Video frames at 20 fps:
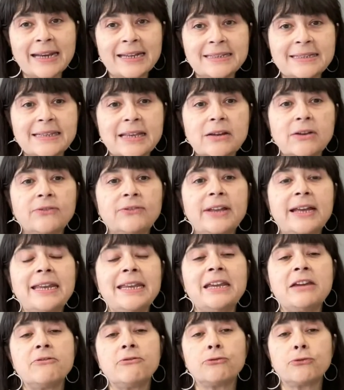Instead of
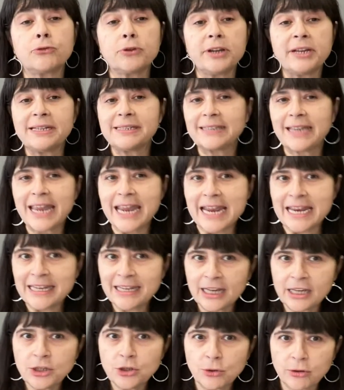letting it freeze in
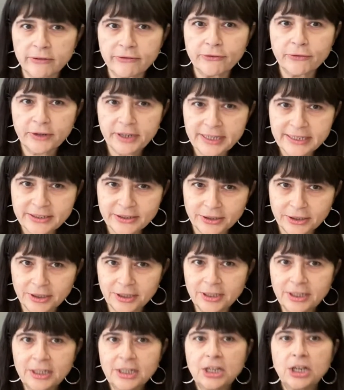your freezer,